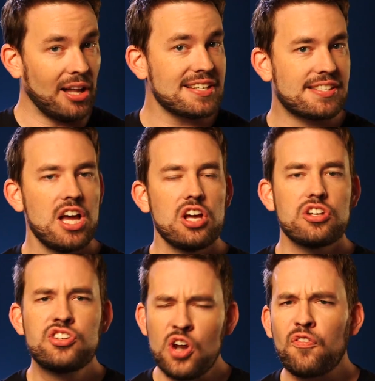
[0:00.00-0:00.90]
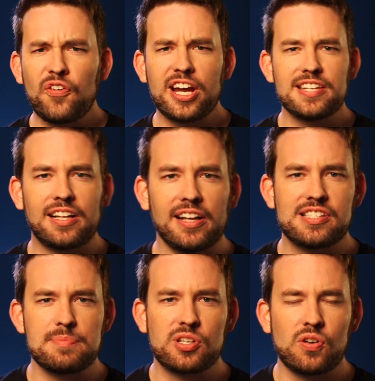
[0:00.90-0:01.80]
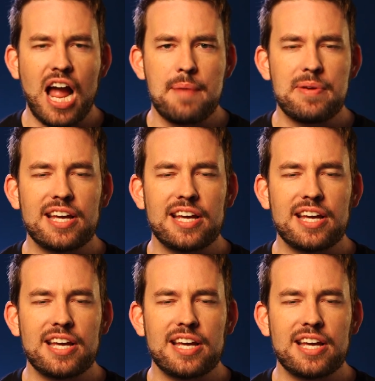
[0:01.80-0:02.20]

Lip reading: Plus, don't forget to click subscribe